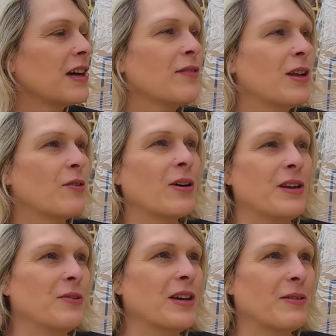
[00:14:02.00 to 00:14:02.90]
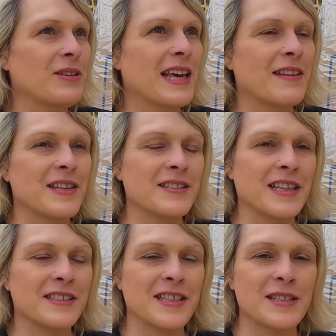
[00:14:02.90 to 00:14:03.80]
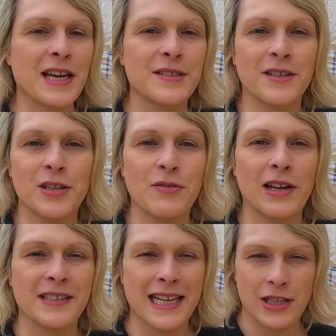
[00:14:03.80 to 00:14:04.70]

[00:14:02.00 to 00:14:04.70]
I found it quite annoying when you get these things these days, and then you realize,